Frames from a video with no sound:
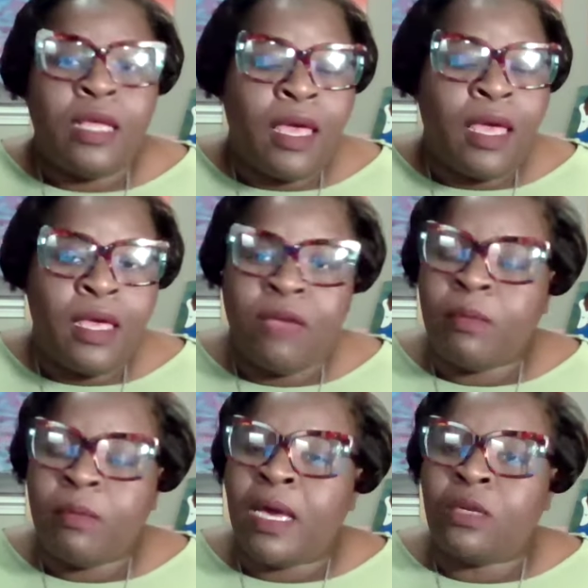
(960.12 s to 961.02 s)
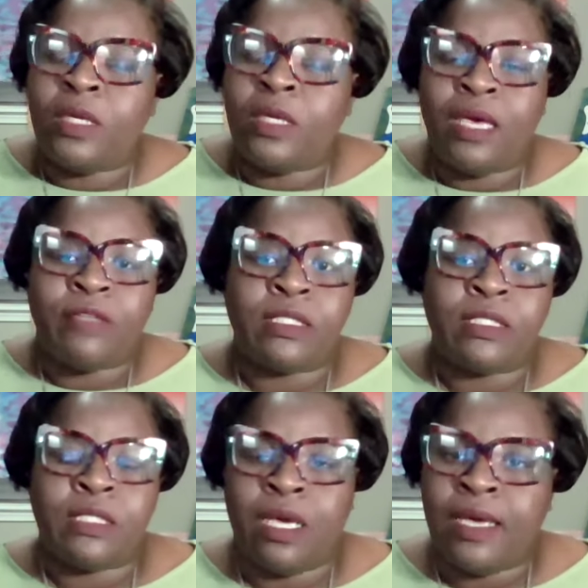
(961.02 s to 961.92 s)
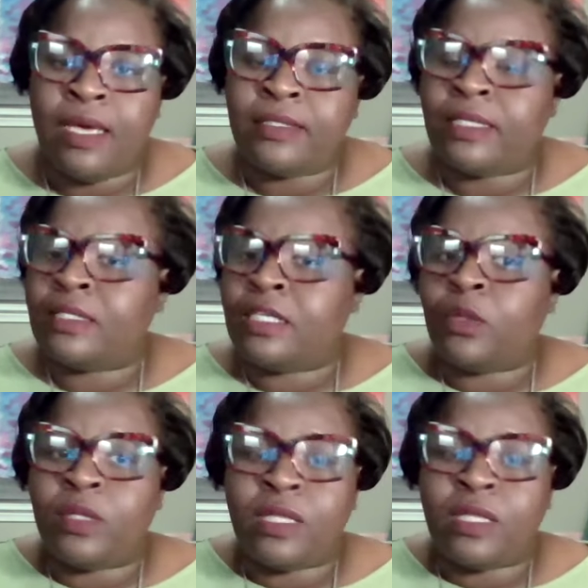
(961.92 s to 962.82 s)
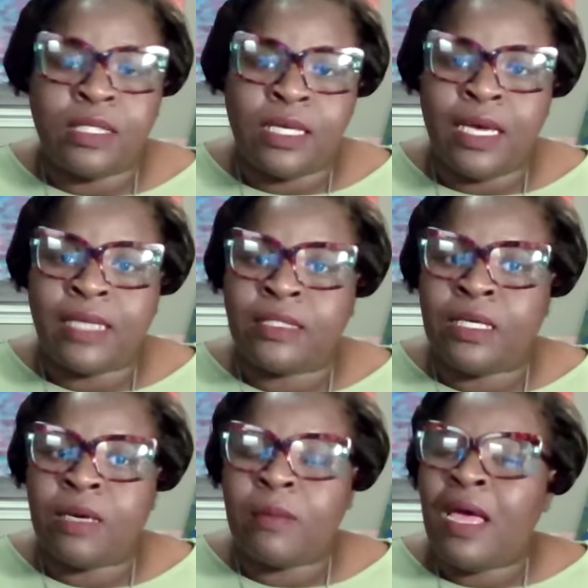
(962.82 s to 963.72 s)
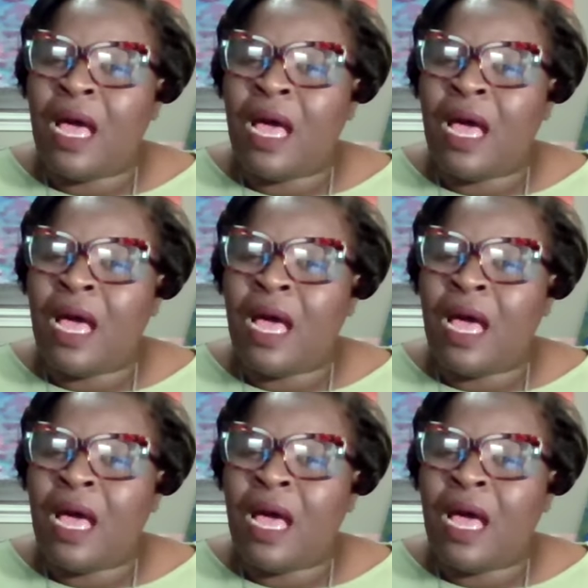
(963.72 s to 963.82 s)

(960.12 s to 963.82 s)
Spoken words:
Hey, everybody, we have this task that's dealing with this concept.